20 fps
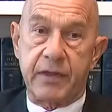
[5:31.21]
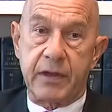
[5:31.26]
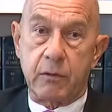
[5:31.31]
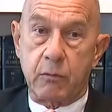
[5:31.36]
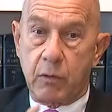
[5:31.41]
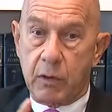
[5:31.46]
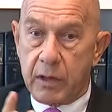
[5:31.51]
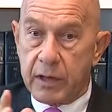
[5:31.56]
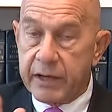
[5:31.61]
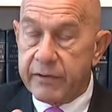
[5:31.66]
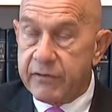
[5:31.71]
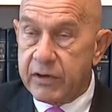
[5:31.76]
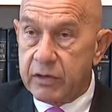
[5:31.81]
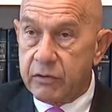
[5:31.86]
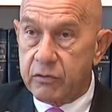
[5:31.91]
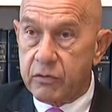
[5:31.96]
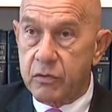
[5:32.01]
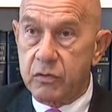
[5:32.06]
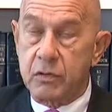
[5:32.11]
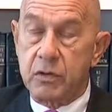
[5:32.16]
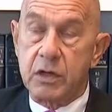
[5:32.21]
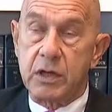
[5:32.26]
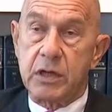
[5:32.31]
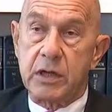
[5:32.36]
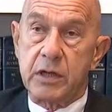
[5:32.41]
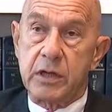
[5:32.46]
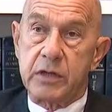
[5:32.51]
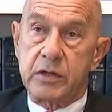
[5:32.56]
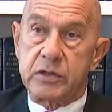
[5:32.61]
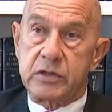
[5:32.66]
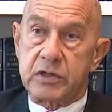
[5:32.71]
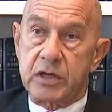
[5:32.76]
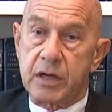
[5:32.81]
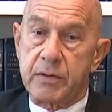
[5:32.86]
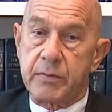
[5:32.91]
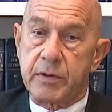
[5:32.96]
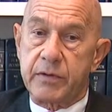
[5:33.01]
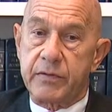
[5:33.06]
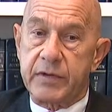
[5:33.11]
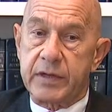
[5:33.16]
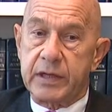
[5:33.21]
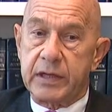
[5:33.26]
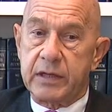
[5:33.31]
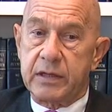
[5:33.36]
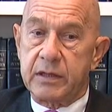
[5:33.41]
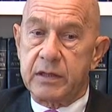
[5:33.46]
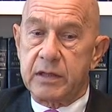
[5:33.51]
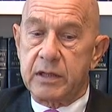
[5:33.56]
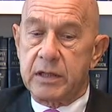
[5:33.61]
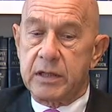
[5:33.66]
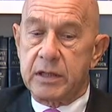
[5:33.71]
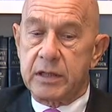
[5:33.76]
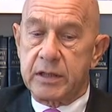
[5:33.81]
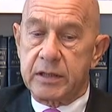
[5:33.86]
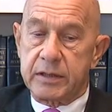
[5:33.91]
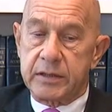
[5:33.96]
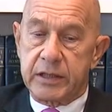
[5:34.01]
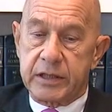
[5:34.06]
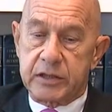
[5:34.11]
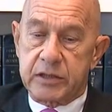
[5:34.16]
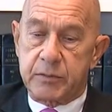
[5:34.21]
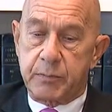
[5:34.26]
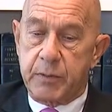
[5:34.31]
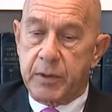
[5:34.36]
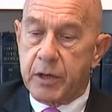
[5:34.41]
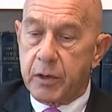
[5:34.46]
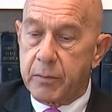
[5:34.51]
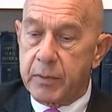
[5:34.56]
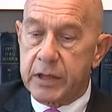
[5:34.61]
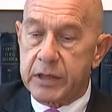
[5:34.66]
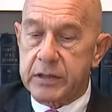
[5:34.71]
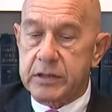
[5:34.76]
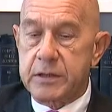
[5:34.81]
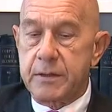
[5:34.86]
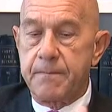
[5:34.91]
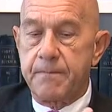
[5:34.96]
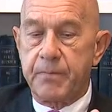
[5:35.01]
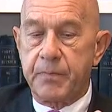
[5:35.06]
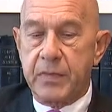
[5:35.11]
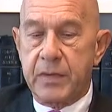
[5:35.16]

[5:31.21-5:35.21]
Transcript: think we're living through some of the uh, experiments.